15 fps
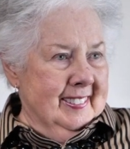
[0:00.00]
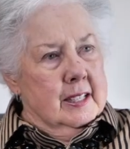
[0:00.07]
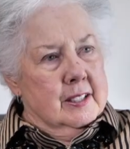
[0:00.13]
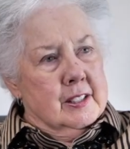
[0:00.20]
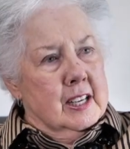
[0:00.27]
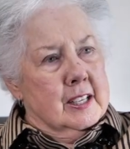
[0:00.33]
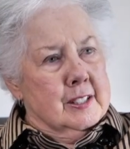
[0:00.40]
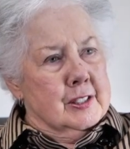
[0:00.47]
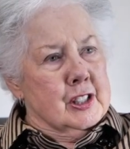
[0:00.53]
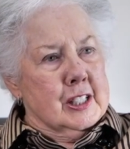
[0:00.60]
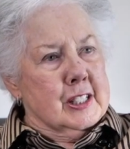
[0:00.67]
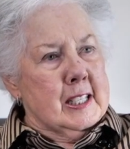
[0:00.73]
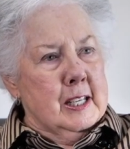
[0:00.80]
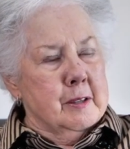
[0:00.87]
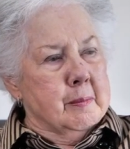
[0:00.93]
It
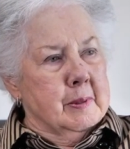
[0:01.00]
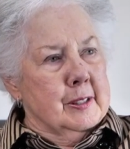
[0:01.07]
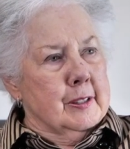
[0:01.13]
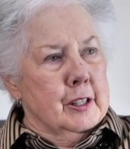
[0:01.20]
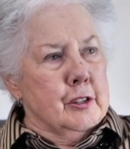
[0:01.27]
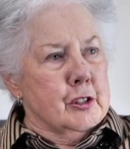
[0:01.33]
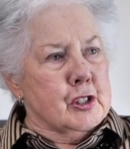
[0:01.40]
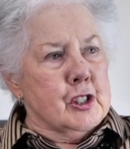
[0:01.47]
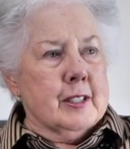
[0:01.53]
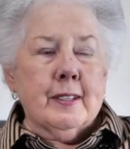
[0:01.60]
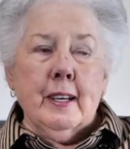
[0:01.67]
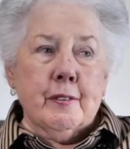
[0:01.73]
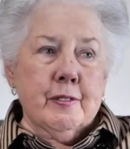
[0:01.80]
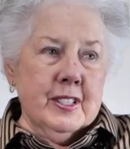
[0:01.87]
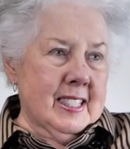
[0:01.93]
just hit me that you should
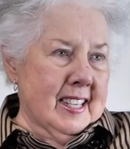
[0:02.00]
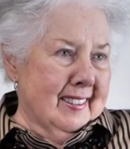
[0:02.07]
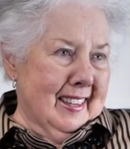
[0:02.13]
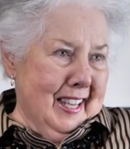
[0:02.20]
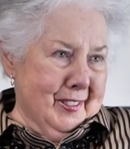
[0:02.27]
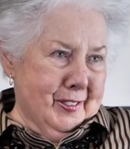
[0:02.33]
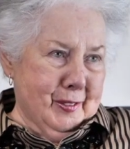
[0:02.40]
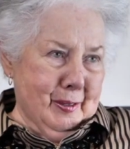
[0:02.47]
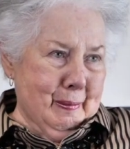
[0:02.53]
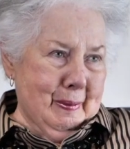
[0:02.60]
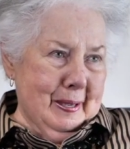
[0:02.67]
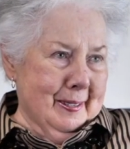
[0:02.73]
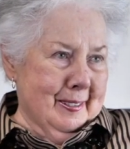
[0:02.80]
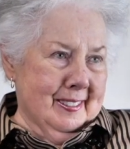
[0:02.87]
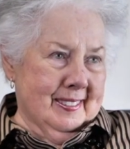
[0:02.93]
never say that to a
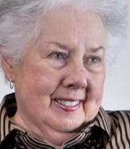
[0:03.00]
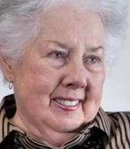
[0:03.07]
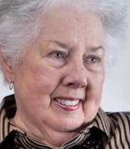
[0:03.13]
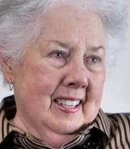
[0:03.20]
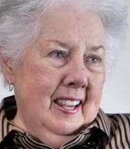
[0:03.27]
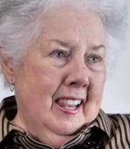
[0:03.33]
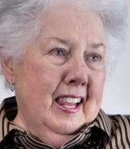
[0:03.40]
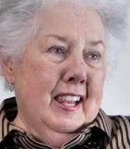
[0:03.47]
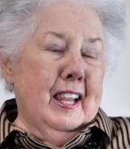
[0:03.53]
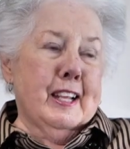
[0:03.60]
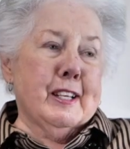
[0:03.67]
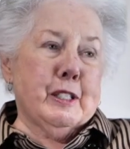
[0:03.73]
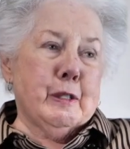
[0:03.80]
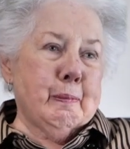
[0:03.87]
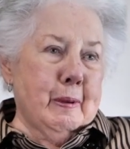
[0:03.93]
parent,
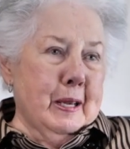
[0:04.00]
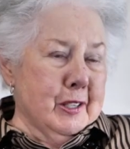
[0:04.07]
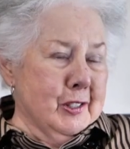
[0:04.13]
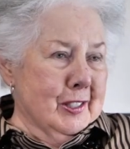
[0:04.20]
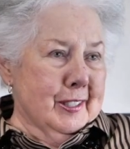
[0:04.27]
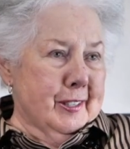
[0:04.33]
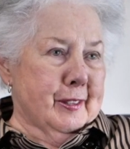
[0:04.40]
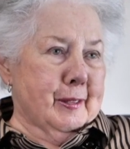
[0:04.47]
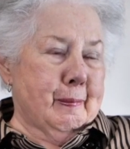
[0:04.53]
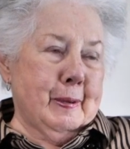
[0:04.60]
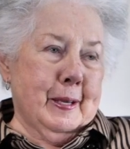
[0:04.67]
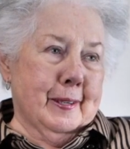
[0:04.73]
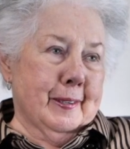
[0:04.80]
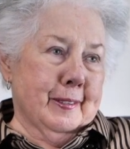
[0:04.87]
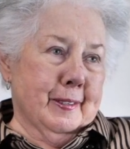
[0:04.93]
especially the
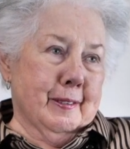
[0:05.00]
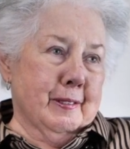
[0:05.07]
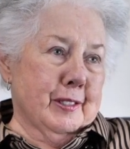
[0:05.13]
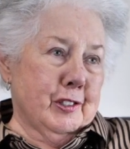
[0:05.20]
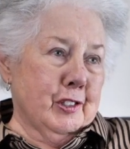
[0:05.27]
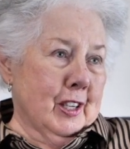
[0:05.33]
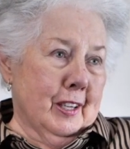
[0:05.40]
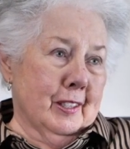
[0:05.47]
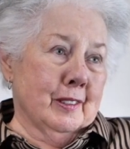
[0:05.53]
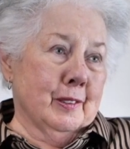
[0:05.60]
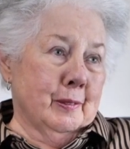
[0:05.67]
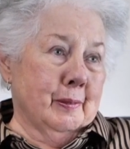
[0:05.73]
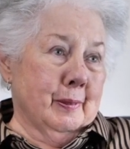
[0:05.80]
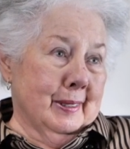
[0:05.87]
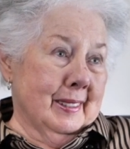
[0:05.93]
parent of a
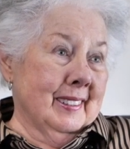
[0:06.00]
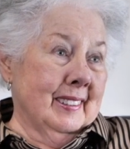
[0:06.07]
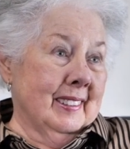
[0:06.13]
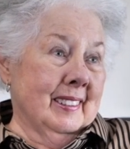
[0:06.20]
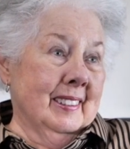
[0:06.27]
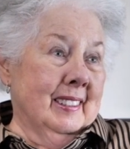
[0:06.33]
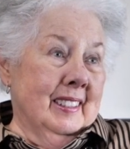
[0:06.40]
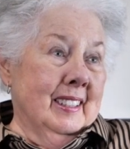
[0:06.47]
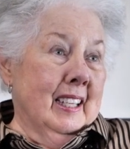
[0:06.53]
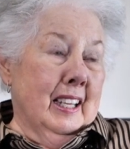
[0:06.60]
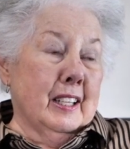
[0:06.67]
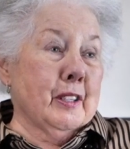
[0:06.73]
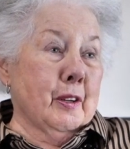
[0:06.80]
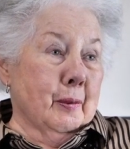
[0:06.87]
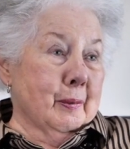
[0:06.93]
child with
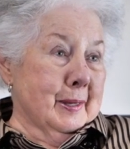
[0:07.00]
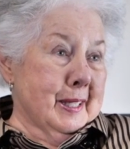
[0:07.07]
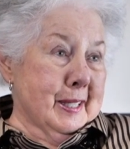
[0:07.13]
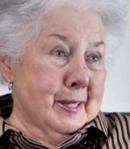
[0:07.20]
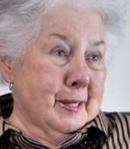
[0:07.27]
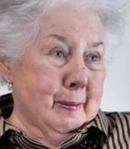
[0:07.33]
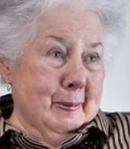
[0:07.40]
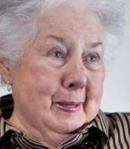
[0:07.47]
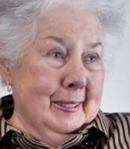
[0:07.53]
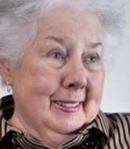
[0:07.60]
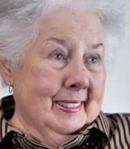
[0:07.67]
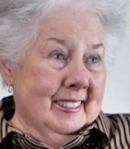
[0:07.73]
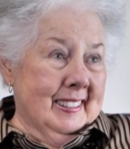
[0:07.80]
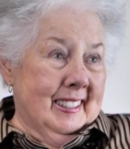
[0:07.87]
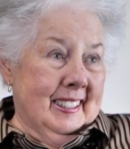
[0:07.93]
a known
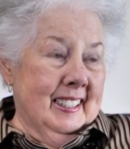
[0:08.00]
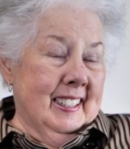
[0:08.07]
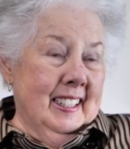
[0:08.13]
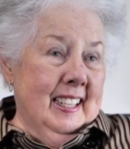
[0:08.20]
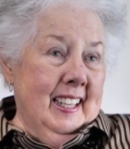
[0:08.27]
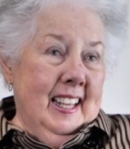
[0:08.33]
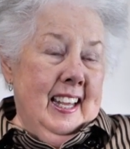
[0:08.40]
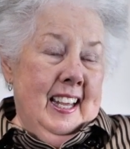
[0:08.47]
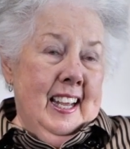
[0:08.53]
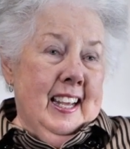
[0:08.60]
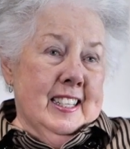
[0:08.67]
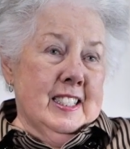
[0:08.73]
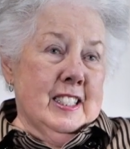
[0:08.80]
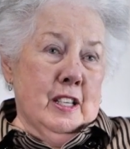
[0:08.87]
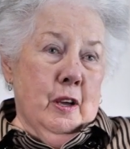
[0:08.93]
disability.
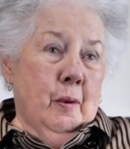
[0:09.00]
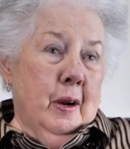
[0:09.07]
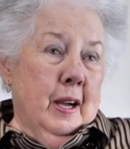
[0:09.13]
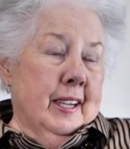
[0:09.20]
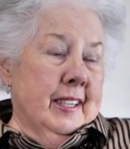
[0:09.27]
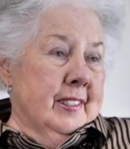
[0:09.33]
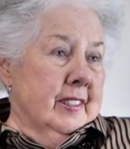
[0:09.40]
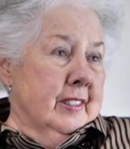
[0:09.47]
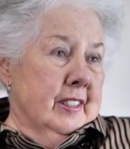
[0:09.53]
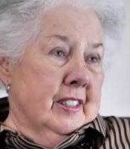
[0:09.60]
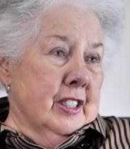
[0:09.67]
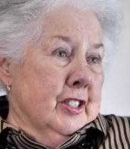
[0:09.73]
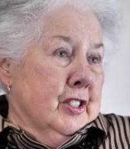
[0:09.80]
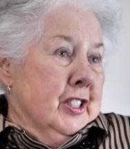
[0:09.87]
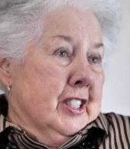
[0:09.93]
So I
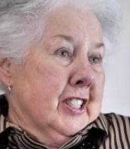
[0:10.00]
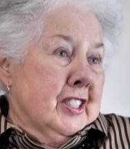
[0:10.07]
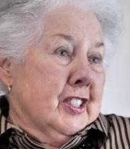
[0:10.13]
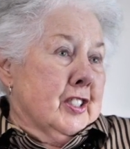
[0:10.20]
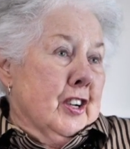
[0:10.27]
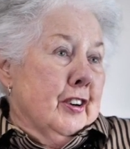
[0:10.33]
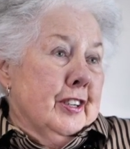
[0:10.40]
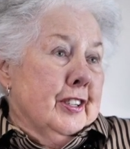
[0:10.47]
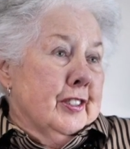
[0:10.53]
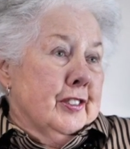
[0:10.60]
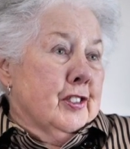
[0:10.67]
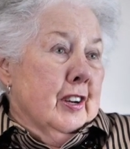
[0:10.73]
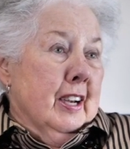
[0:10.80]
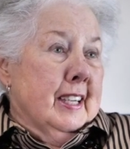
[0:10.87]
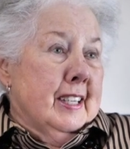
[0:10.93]
just started
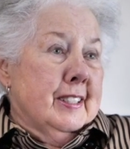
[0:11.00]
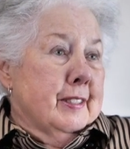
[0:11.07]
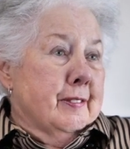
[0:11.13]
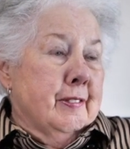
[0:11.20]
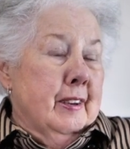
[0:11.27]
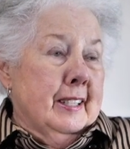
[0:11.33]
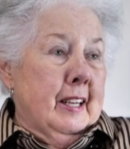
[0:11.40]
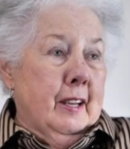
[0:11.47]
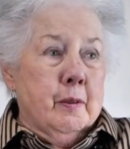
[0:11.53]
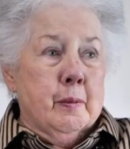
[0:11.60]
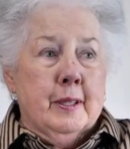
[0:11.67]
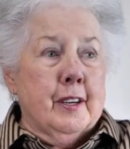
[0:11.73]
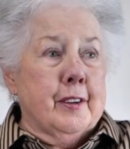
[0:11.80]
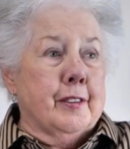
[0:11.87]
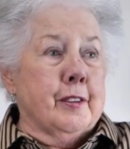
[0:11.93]
trying to find out
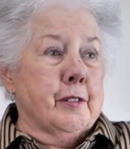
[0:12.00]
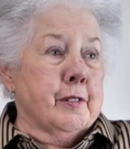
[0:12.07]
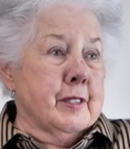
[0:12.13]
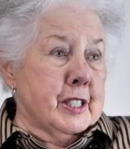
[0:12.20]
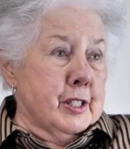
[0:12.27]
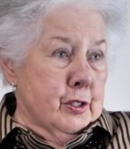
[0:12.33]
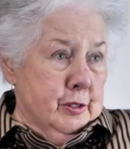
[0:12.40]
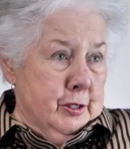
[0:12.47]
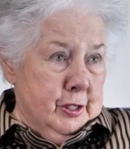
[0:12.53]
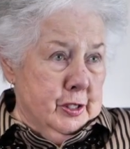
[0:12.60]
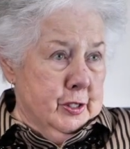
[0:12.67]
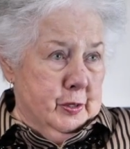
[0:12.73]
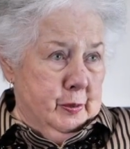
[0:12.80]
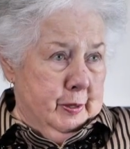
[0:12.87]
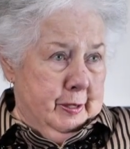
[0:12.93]
what other
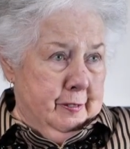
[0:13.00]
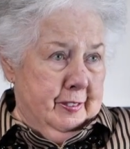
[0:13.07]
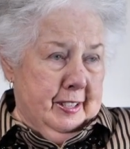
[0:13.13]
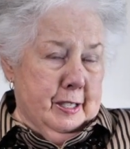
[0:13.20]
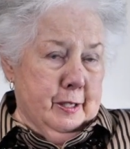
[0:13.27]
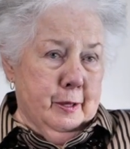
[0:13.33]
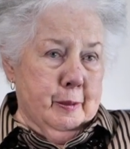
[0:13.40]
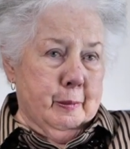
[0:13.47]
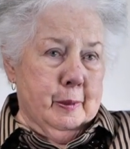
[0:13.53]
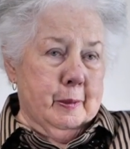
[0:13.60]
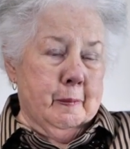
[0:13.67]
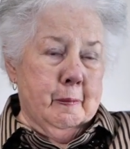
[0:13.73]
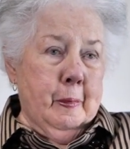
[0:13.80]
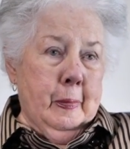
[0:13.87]
resources were available.